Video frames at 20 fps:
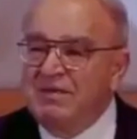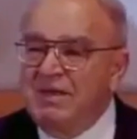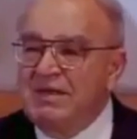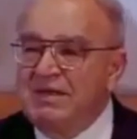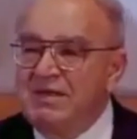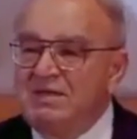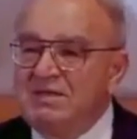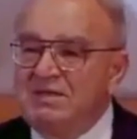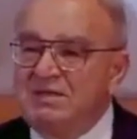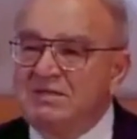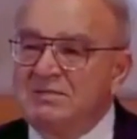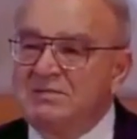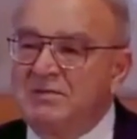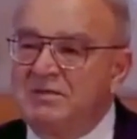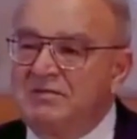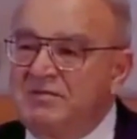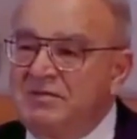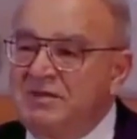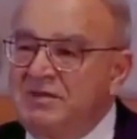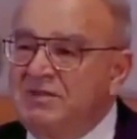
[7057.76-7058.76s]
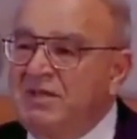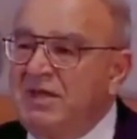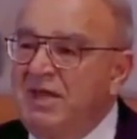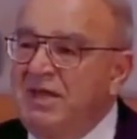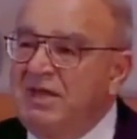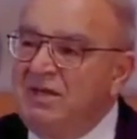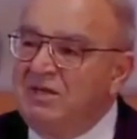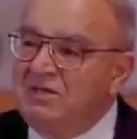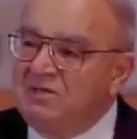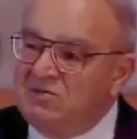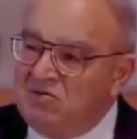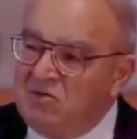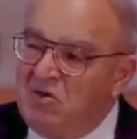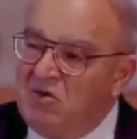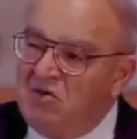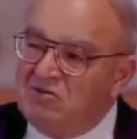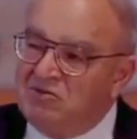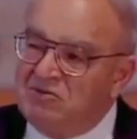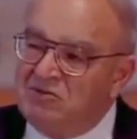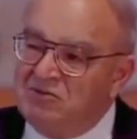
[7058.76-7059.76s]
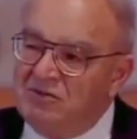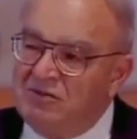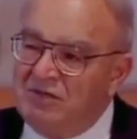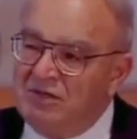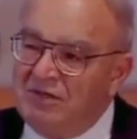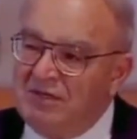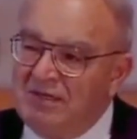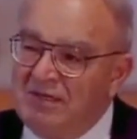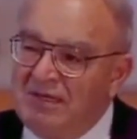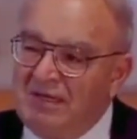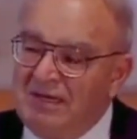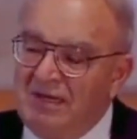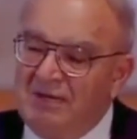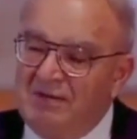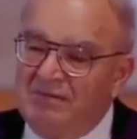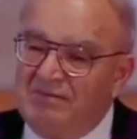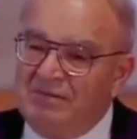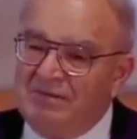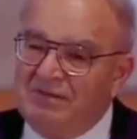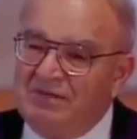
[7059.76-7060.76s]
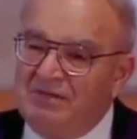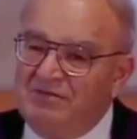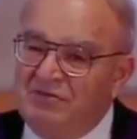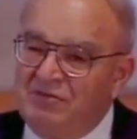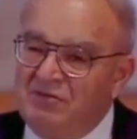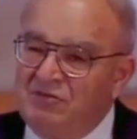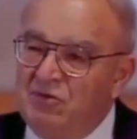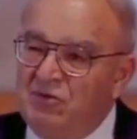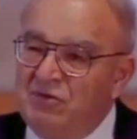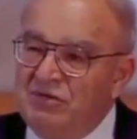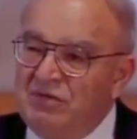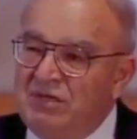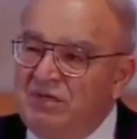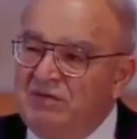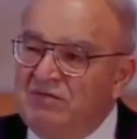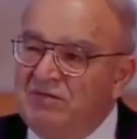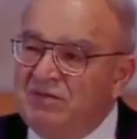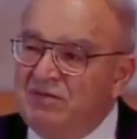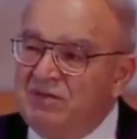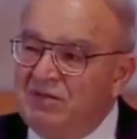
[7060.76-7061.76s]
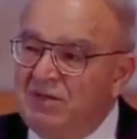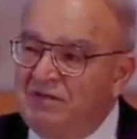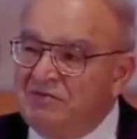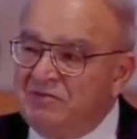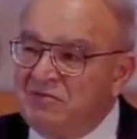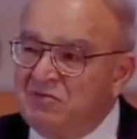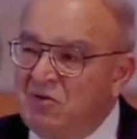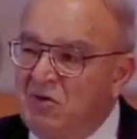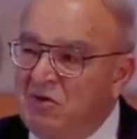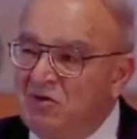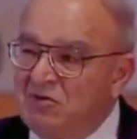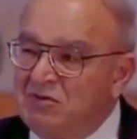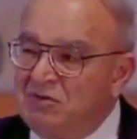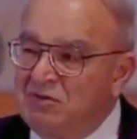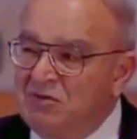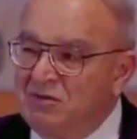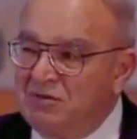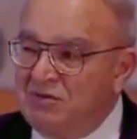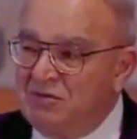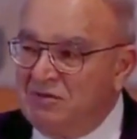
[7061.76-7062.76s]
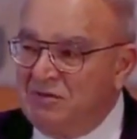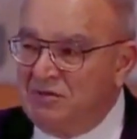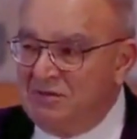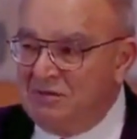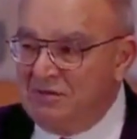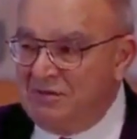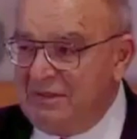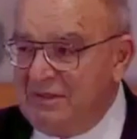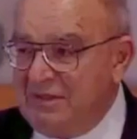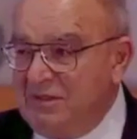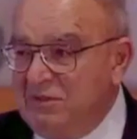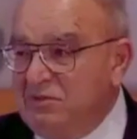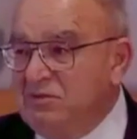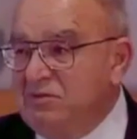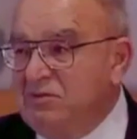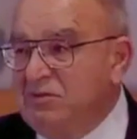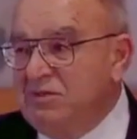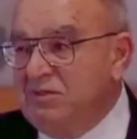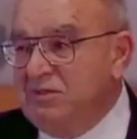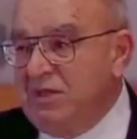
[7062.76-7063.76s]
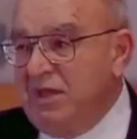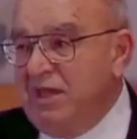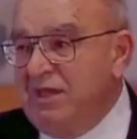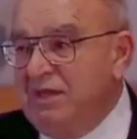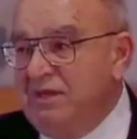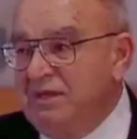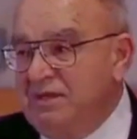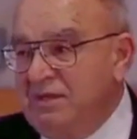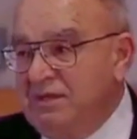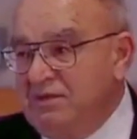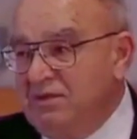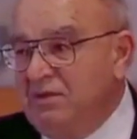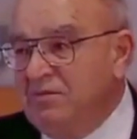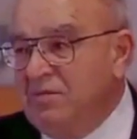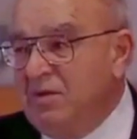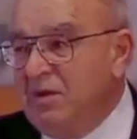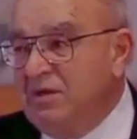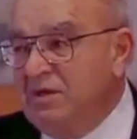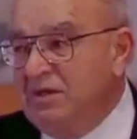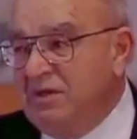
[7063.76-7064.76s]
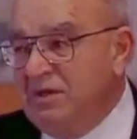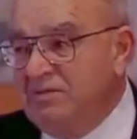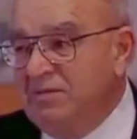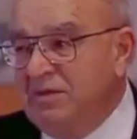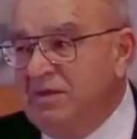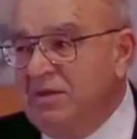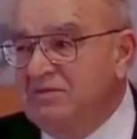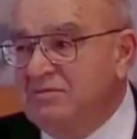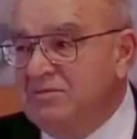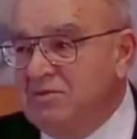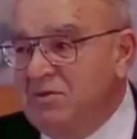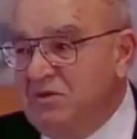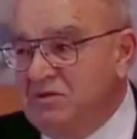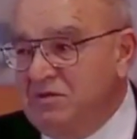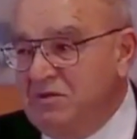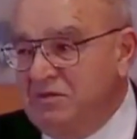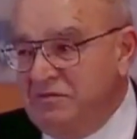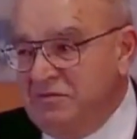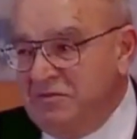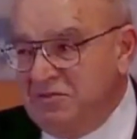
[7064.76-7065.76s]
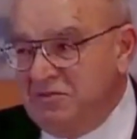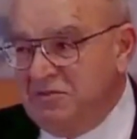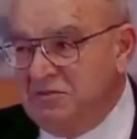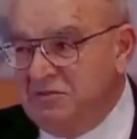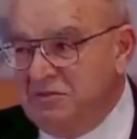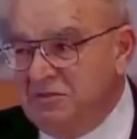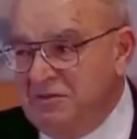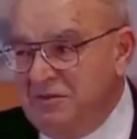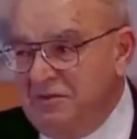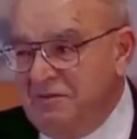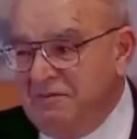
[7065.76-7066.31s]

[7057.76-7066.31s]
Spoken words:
mechanism of retaining salt. But if you don't give it enough salt that it could retain, then your body can become salt deficient.